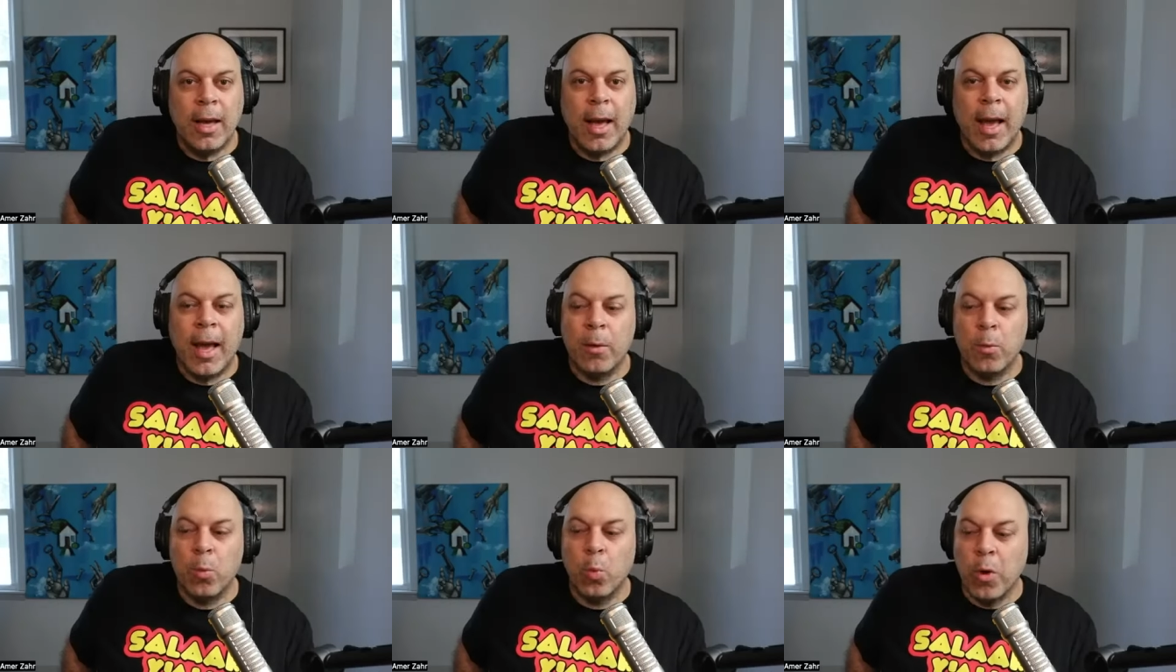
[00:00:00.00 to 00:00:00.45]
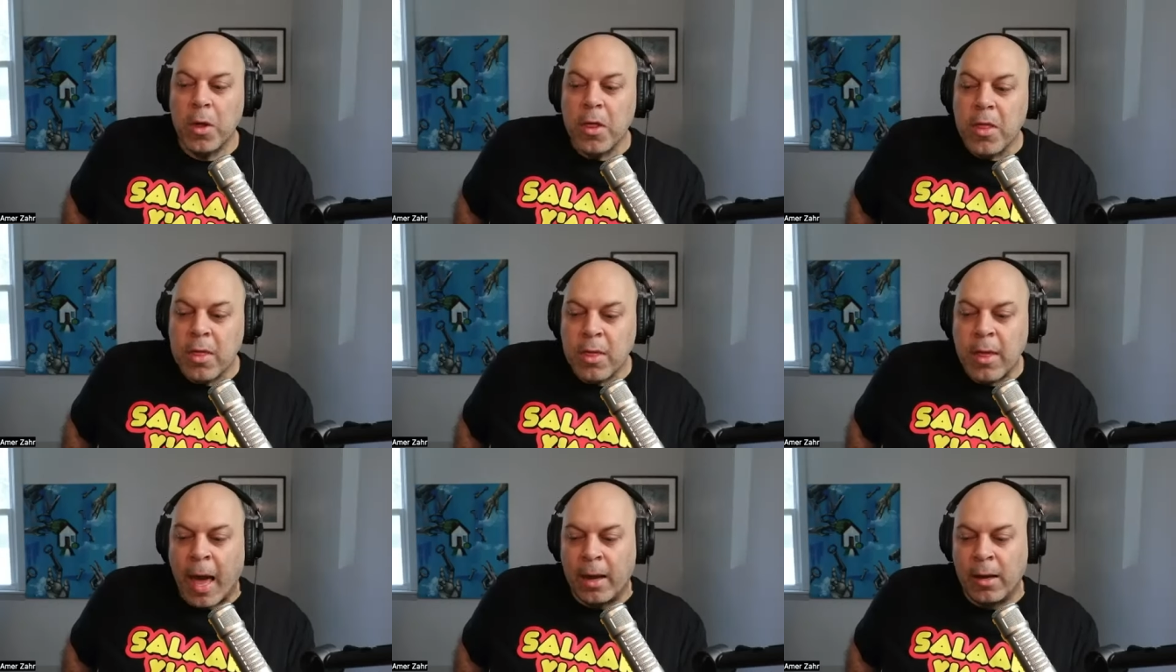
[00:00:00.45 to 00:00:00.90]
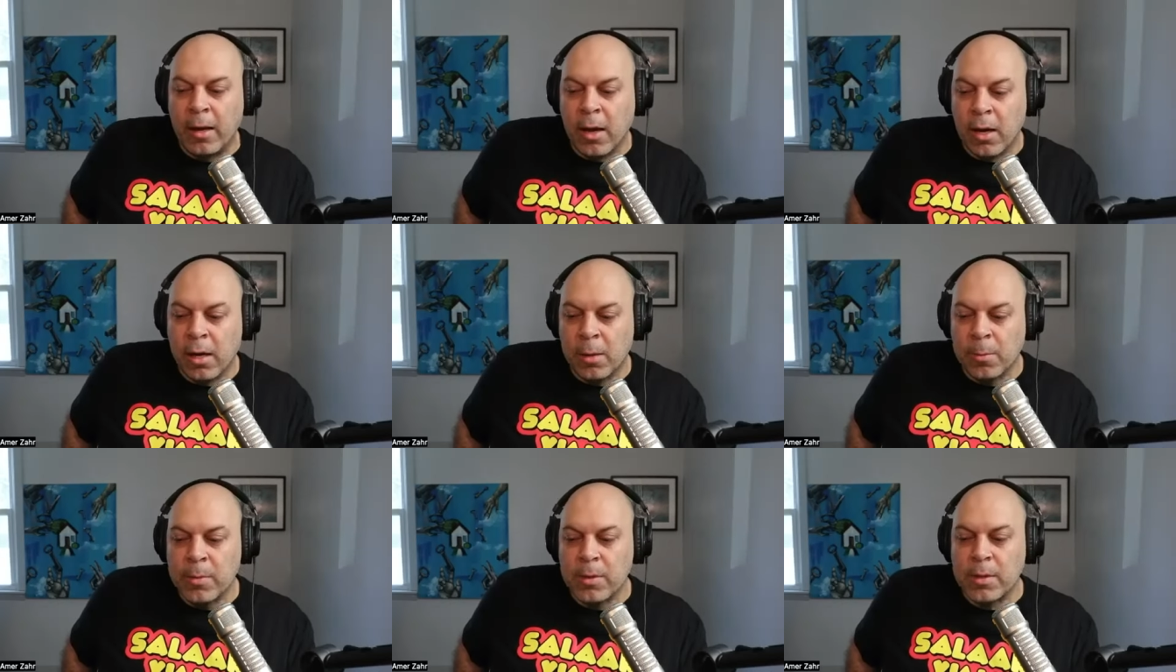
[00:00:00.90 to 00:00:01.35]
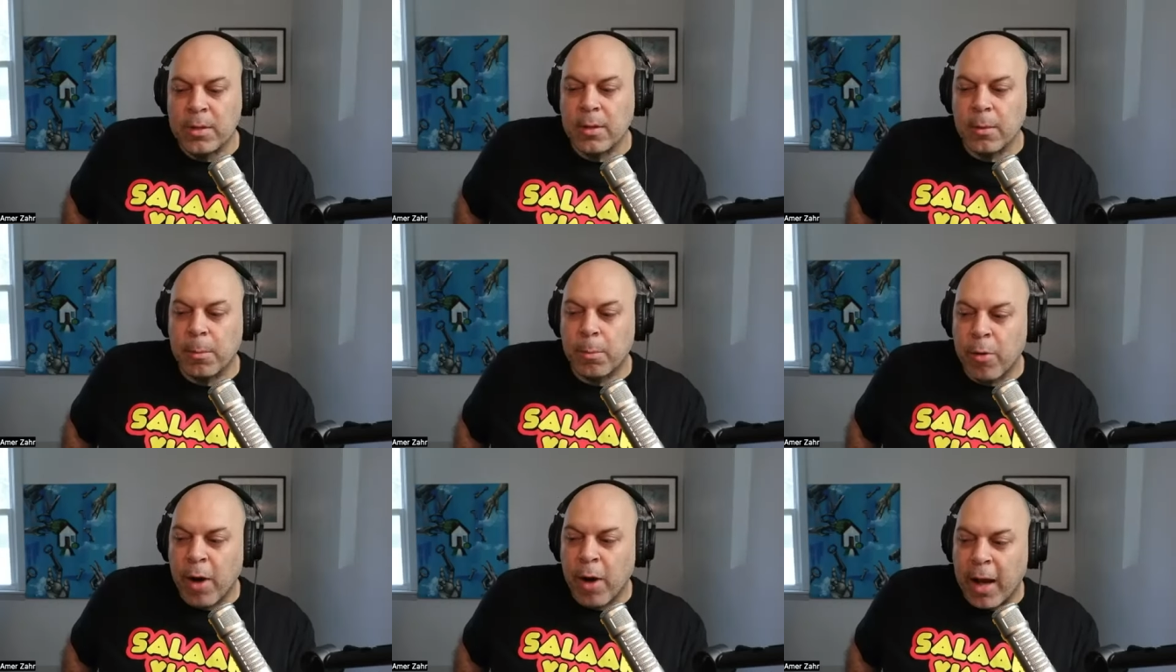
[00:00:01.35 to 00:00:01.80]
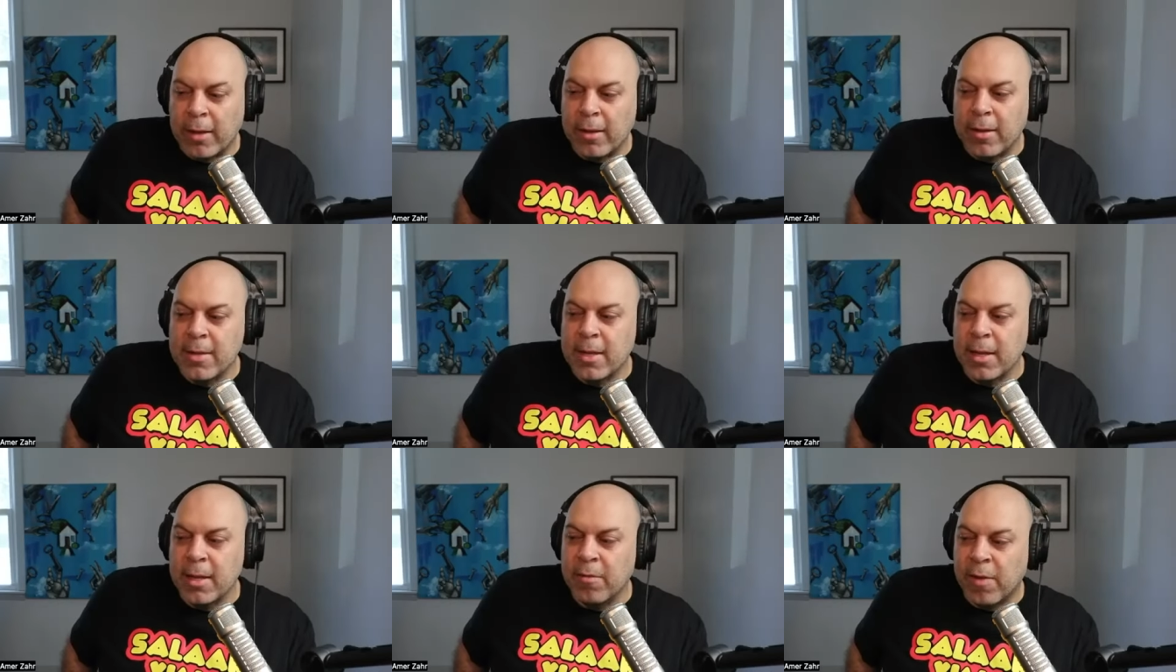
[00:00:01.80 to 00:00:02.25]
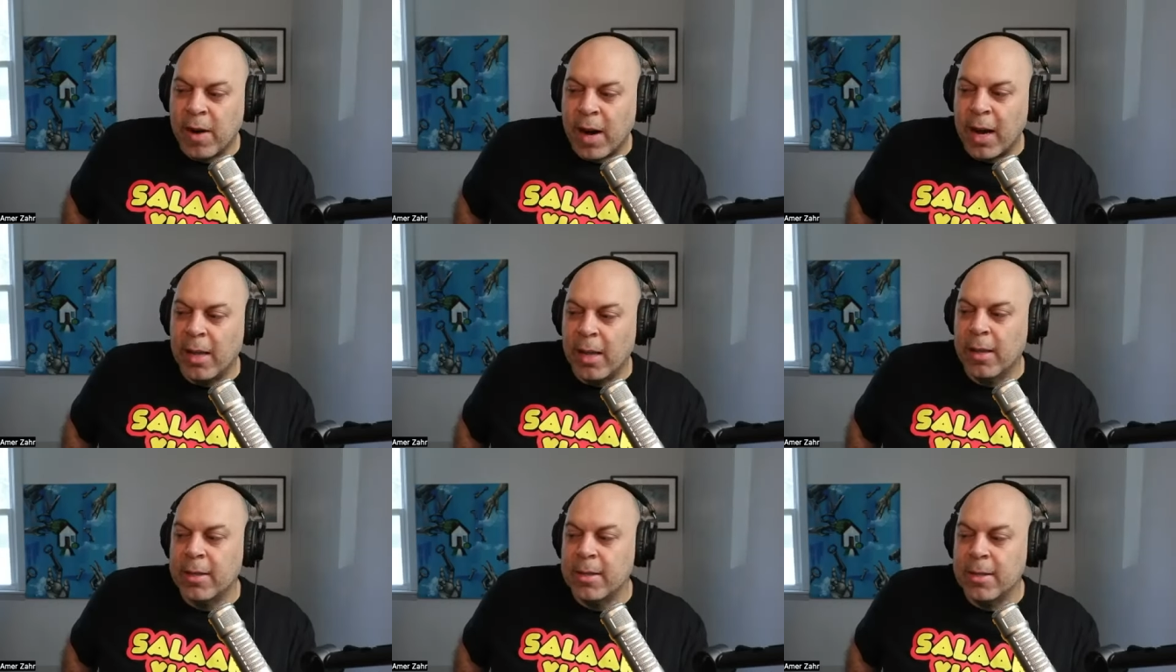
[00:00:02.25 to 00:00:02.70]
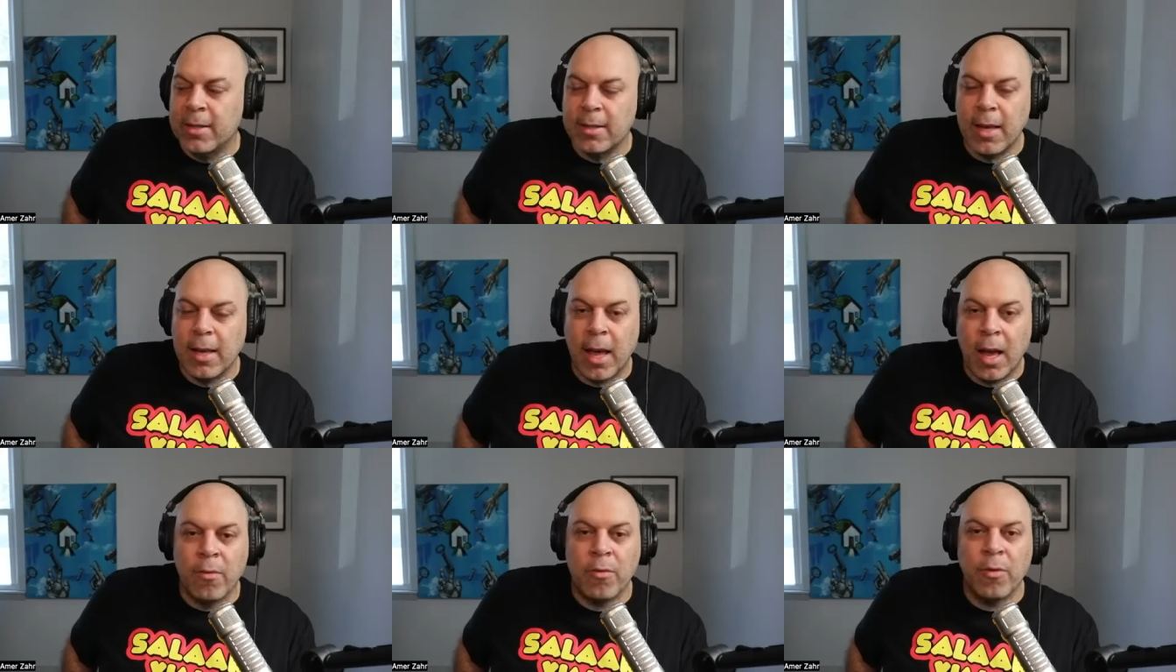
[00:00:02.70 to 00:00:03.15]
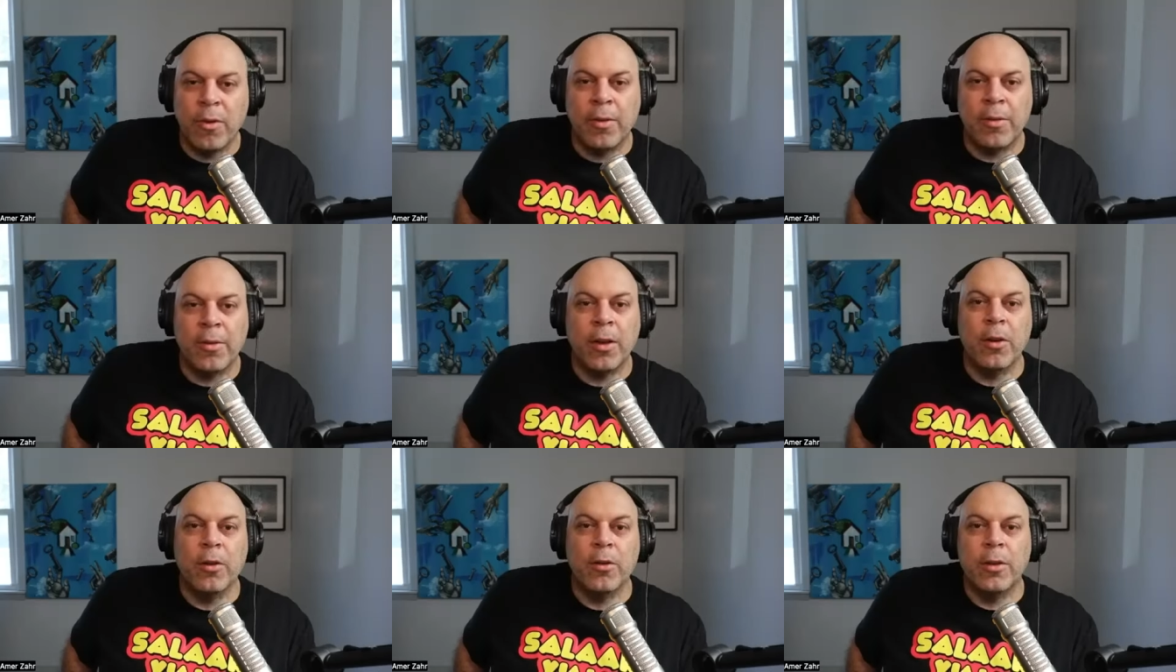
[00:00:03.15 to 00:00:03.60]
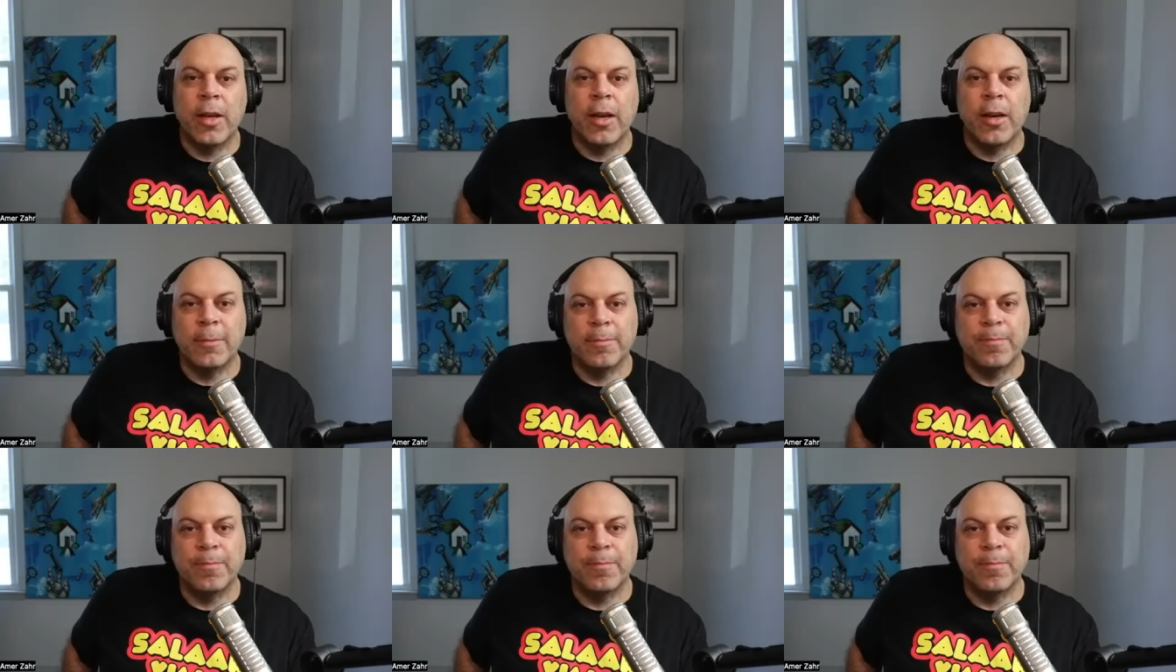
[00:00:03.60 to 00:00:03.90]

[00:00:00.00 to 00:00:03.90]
and with that comes practicing violence every single day.